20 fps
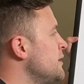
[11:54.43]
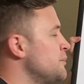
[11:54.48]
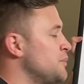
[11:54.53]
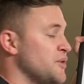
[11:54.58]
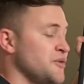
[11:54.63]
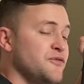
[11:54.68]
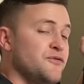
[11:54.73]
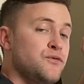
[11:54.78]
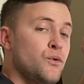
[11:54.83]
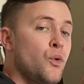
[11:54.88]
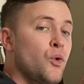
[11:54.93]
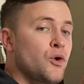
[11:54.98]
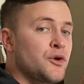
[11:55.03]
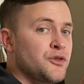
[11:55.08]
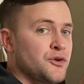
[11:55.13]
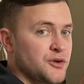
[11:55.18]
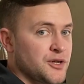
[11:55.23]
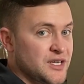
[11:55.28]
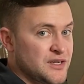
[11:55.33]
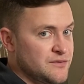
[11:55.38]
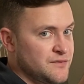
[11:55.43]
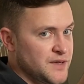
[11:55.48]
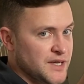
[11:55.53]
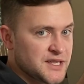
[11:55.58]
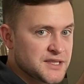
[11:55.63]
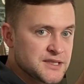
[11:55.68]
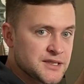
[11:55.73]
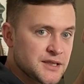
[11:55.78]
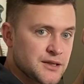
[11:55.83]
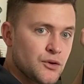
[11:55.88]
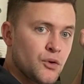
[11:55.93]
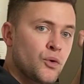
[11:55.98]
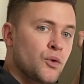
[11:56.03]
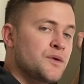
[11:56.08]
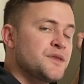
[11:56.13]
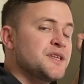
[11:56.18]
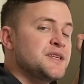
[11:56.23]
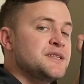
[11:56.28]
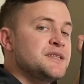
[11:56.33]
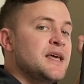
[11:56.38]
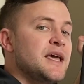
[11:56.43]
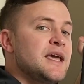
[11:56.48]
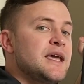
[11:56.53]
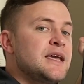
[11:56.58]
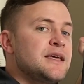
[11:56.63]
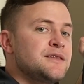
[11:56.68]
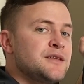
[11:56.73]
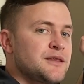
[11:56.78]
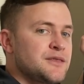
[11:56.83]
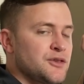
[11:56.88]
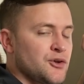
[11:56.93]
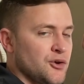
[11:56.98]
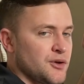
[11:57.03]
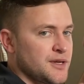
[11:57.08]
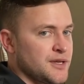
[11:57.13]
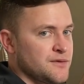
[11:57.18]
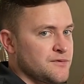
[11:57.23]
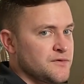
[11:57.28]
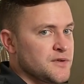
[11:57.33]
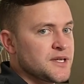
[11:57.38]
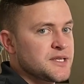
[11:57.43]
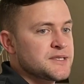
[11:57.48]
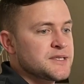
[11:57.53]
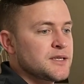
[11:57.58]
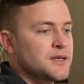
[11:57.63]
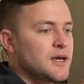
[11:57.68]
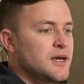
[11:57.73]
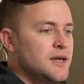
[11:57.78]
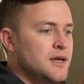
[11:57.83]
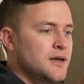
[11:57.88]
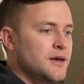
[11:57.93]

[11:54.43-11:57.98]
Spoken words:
before they're convicted or the day that they're convicted.